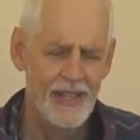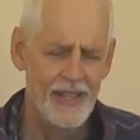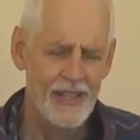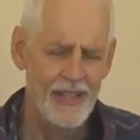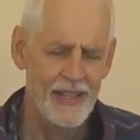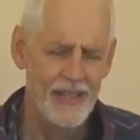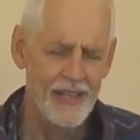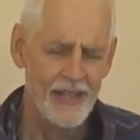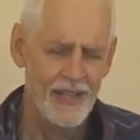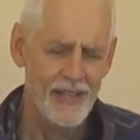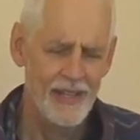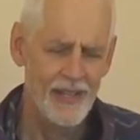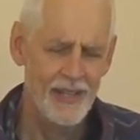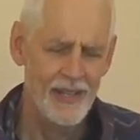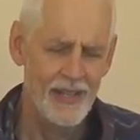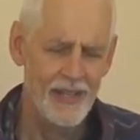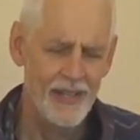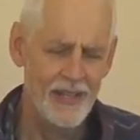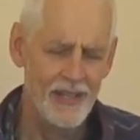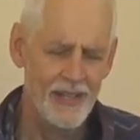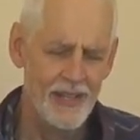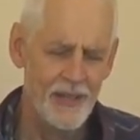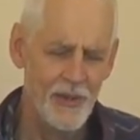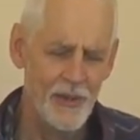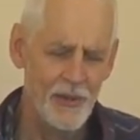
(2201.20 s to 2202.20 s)
and uh,
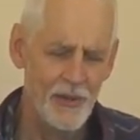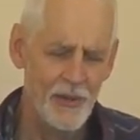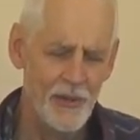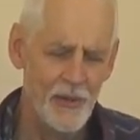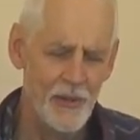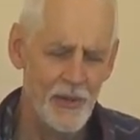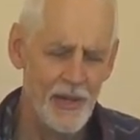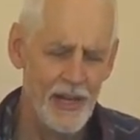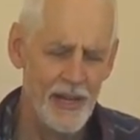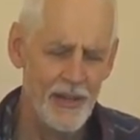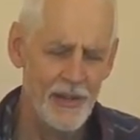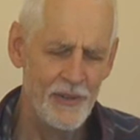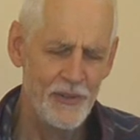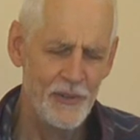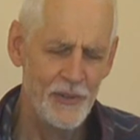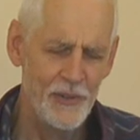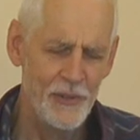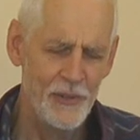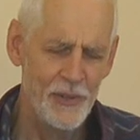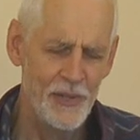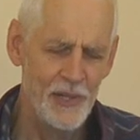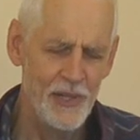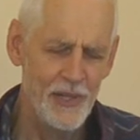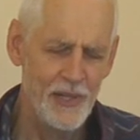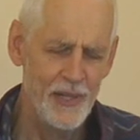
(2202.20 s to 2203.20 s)
don't know how
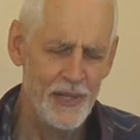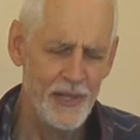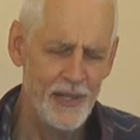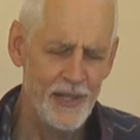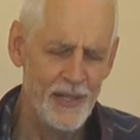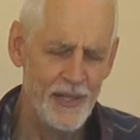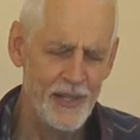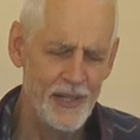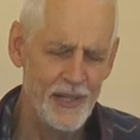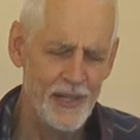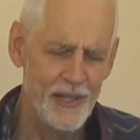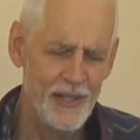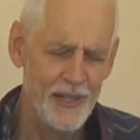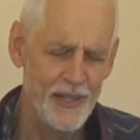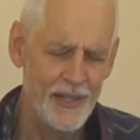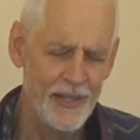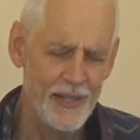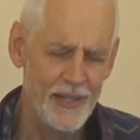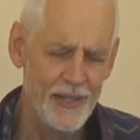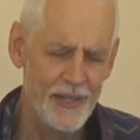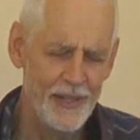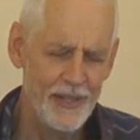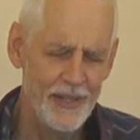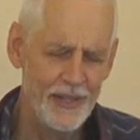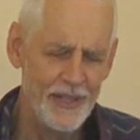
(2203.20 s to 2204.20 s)
to, uh,
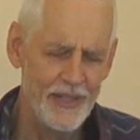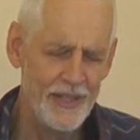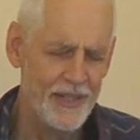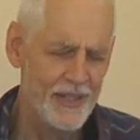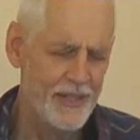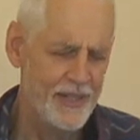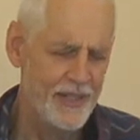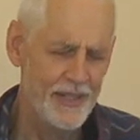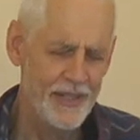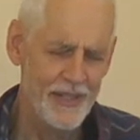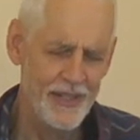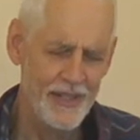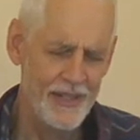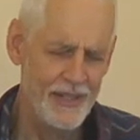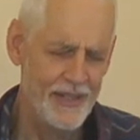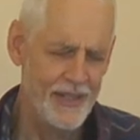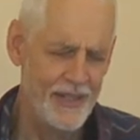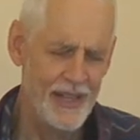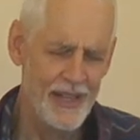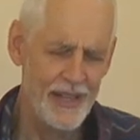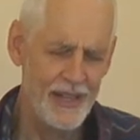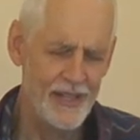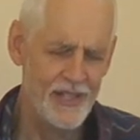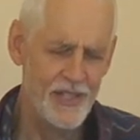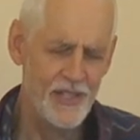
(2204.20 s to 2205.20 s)

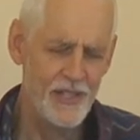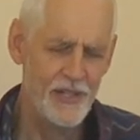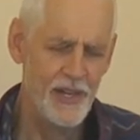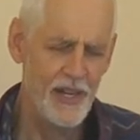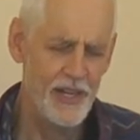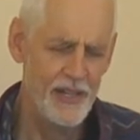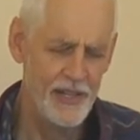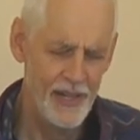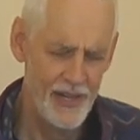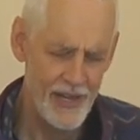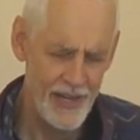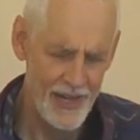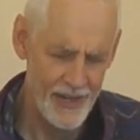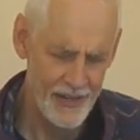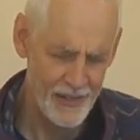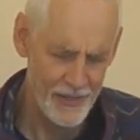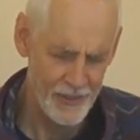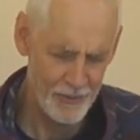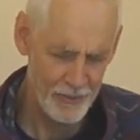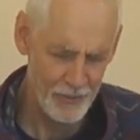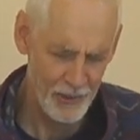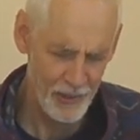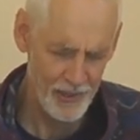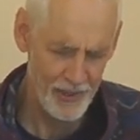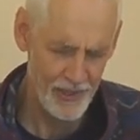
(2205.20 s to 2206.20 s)
how to straighten it out
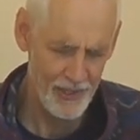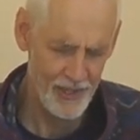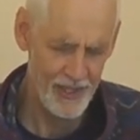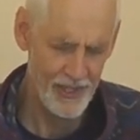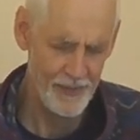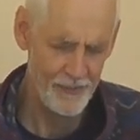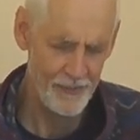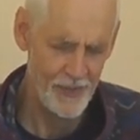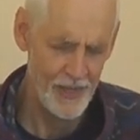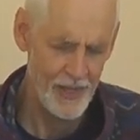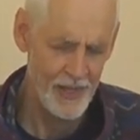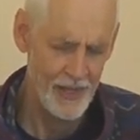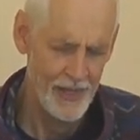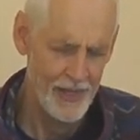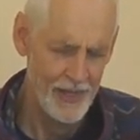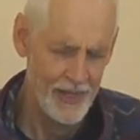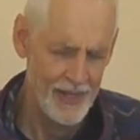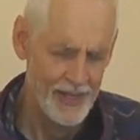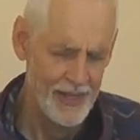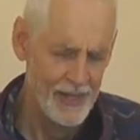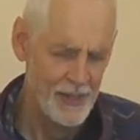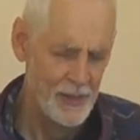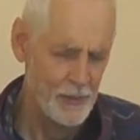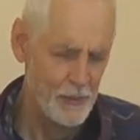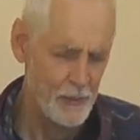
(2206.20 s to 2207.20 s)
completely.
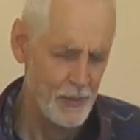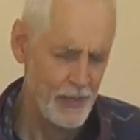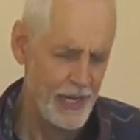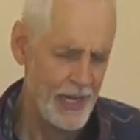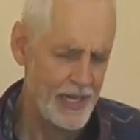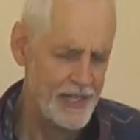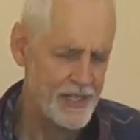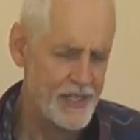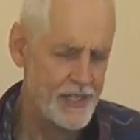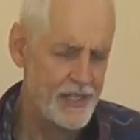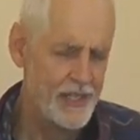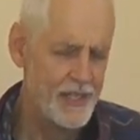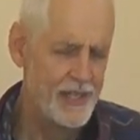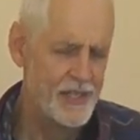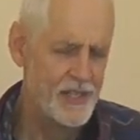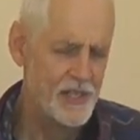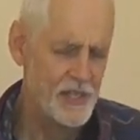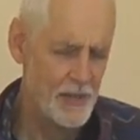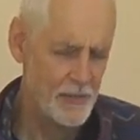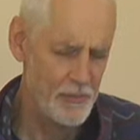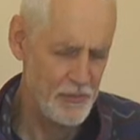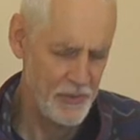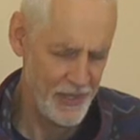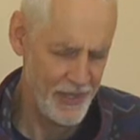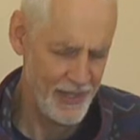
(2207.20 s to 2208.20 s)
But I see
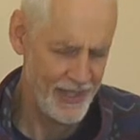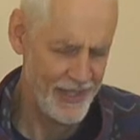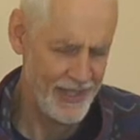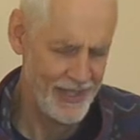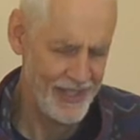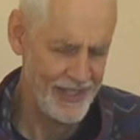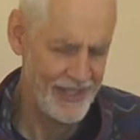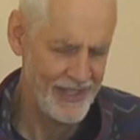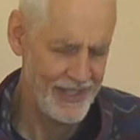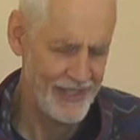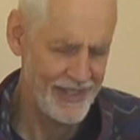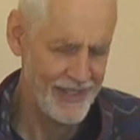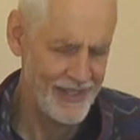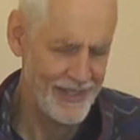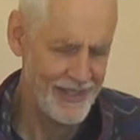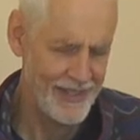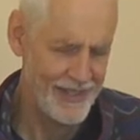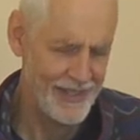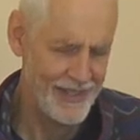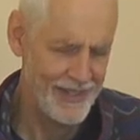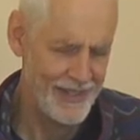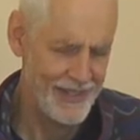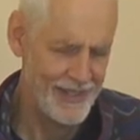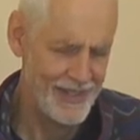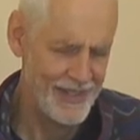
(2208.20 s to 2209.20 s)
something.
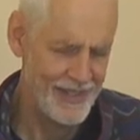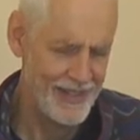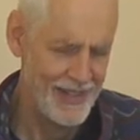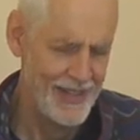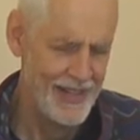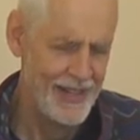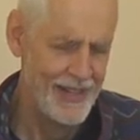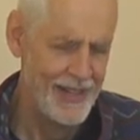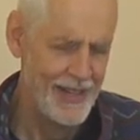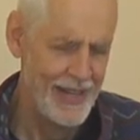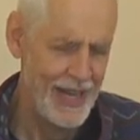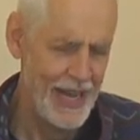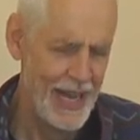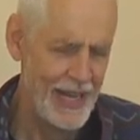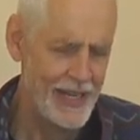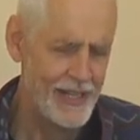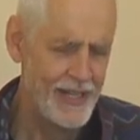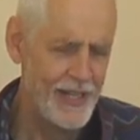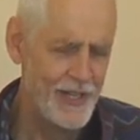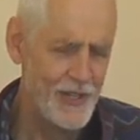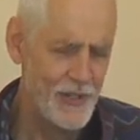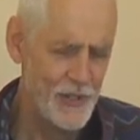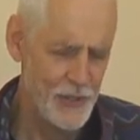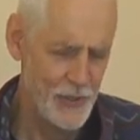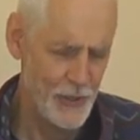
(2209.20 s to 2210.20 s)
I
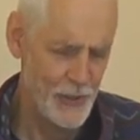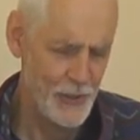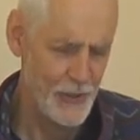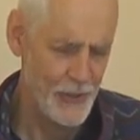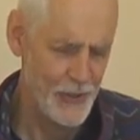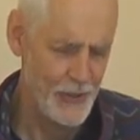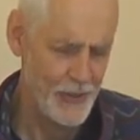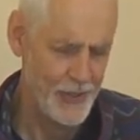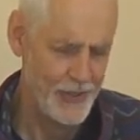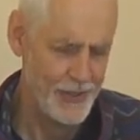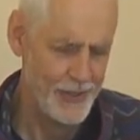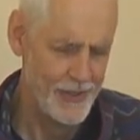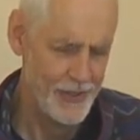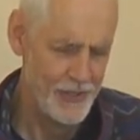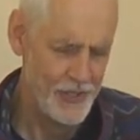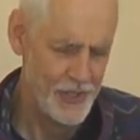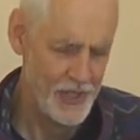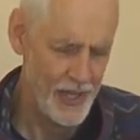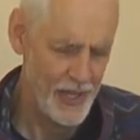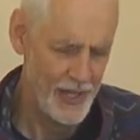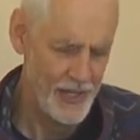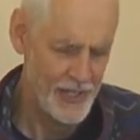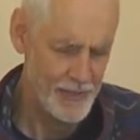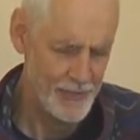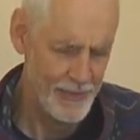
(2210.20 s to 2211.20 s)
need you to
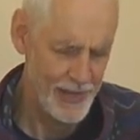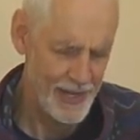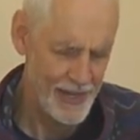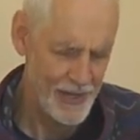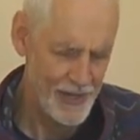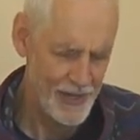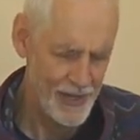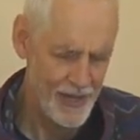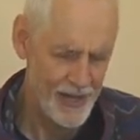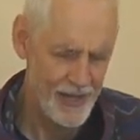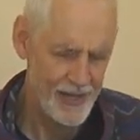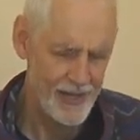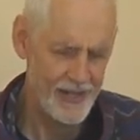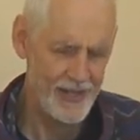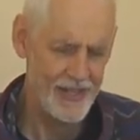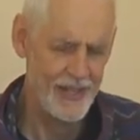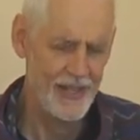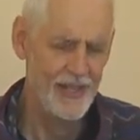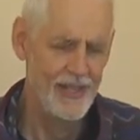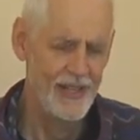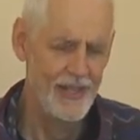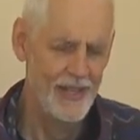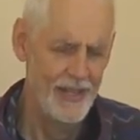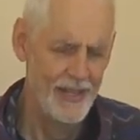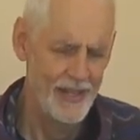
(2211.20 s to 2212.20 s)
change my heart,
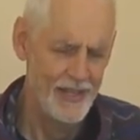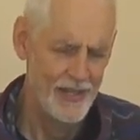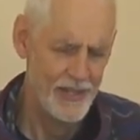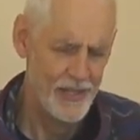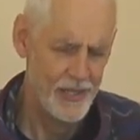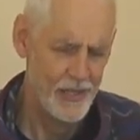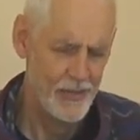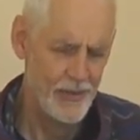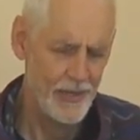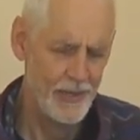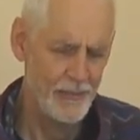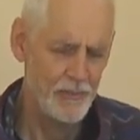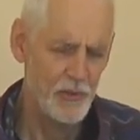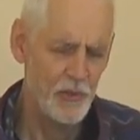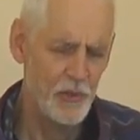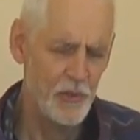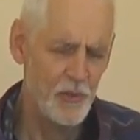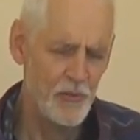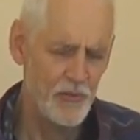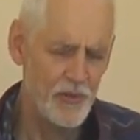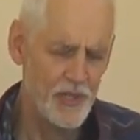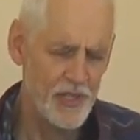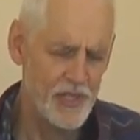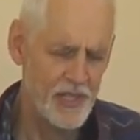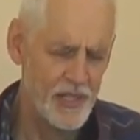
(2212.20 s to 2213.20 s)
to
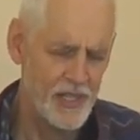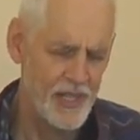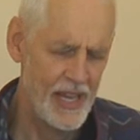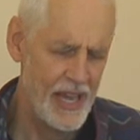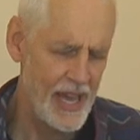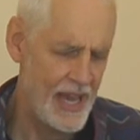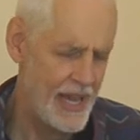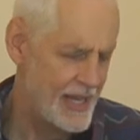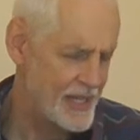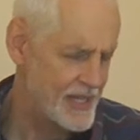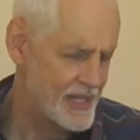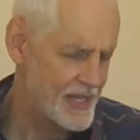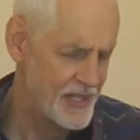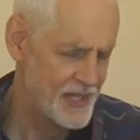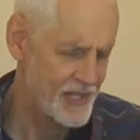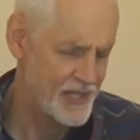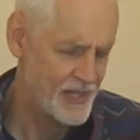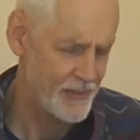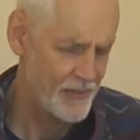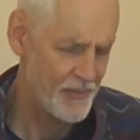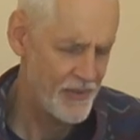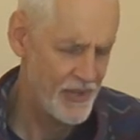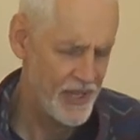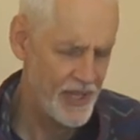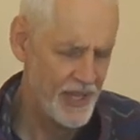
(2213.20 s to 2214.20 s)
remove this caste
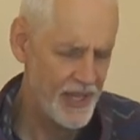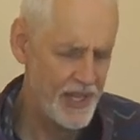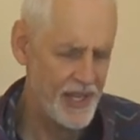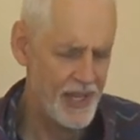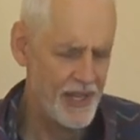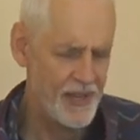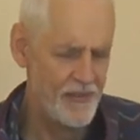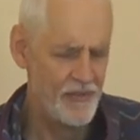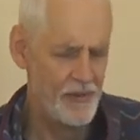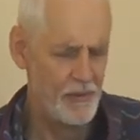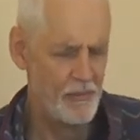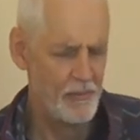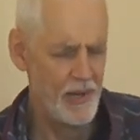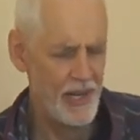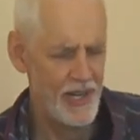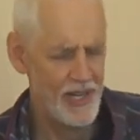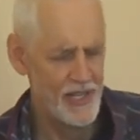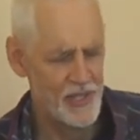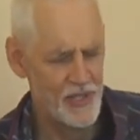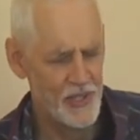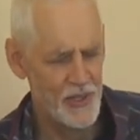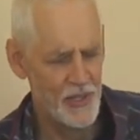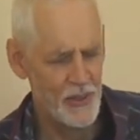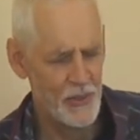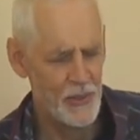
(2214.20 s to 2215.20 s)
system thinking from my
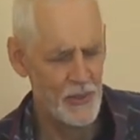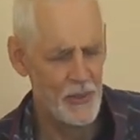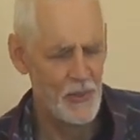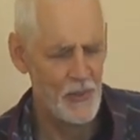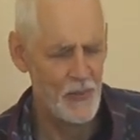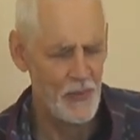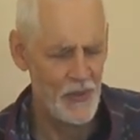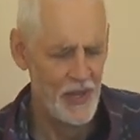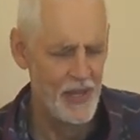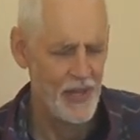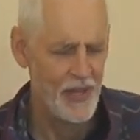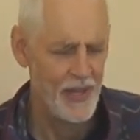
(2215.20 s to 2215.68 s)
soul,